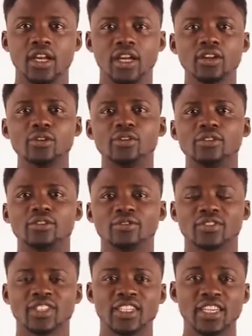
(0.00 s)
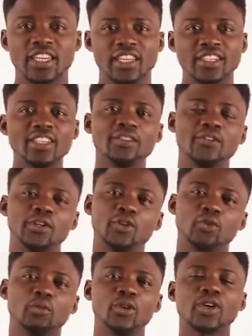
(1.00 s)
Hello, in this video
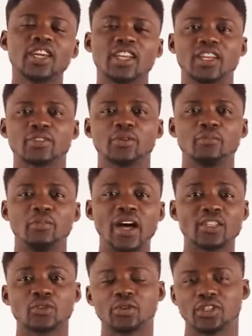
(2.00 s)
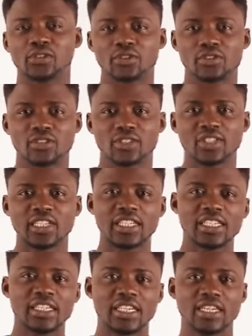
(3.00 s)
we'll be looking at some past questions
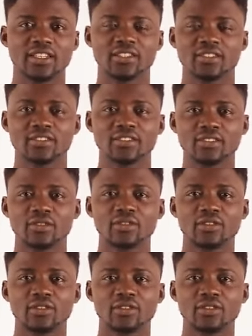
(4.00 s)
in